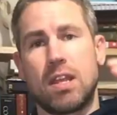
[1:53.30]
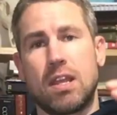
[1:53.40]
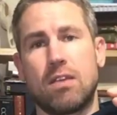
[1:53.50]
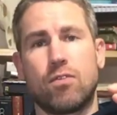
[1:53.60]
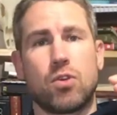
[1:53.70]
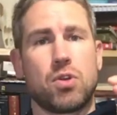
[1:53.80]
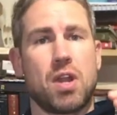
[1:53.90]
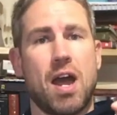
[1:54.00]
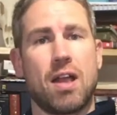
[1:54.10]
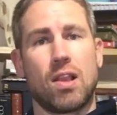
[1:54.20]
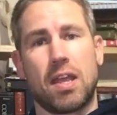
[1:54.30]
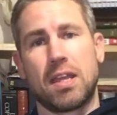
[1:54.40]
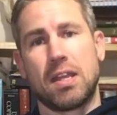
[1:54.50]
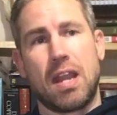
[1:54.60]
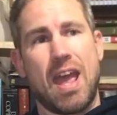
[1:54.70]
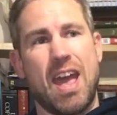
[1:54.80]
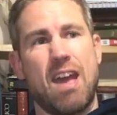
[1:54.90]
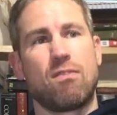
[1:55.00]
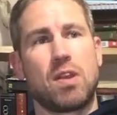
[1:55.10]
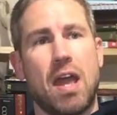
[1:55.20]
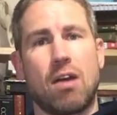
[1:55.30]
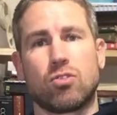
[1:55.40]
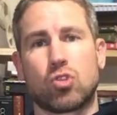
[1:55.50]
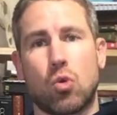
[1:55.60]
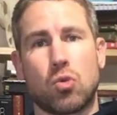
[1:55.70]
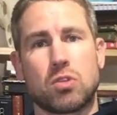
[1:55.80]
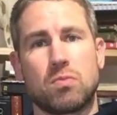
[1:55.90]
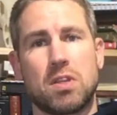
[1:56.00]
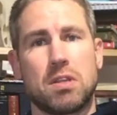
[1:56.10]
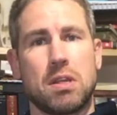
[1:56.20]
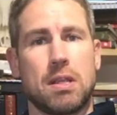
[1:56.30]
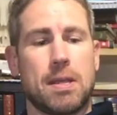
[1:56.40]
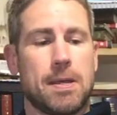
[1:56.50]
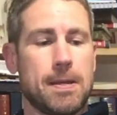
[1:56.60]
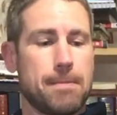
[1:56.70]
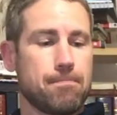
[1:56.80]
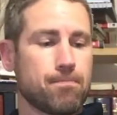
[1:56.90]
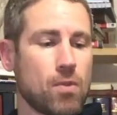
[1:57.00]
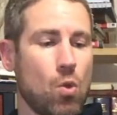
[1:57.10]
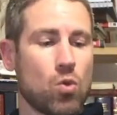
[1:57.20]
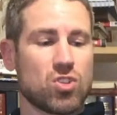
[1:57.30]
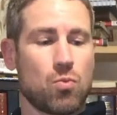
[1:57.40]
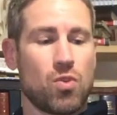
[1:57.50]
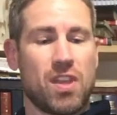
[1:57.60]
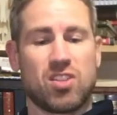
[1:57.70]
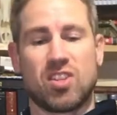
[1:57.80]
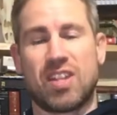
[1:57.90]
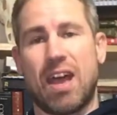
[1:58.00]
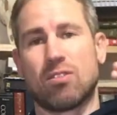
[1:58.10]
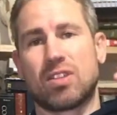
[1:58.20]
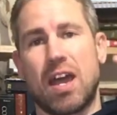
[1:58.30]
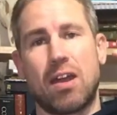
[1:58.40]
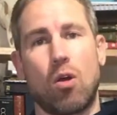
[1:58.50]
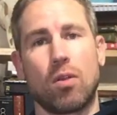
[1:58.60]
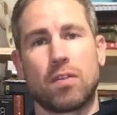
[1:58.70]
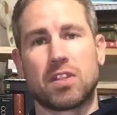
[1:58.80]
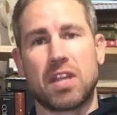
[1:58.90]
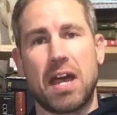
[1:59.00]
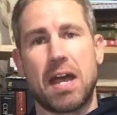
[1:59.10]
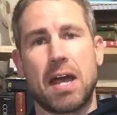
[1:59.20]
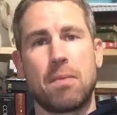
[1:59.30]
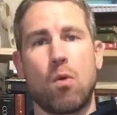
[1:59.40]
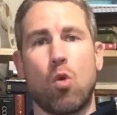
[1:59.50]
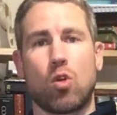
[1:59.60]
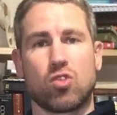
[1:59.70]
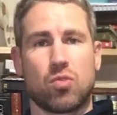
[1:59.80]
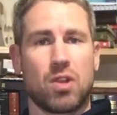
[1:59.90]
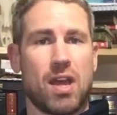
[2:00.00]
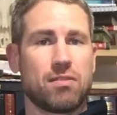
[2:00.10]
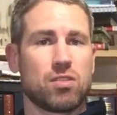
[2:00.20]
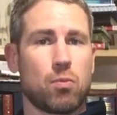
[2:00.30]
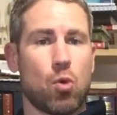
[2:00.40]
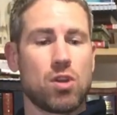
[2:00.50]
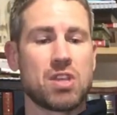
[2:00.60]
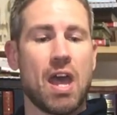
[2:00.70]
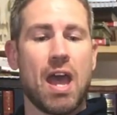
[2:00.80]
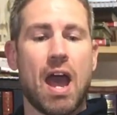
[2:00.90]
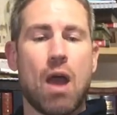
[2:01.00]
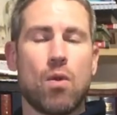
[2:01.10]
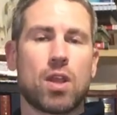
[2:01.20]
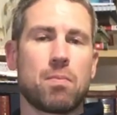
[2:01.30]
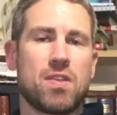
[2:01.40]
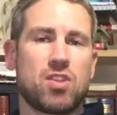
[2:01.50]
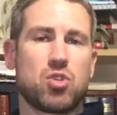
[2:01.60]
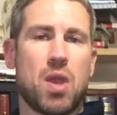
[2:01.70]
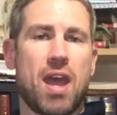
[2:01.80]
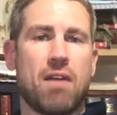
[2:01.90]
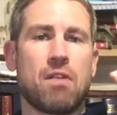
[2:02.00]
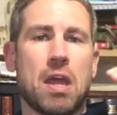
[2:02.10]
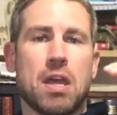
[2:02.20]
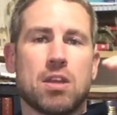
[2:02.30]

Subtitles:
if you're not like an avid outdoorsman or someone that's just outside all of the time or doing a lot of sports, I recommend that you have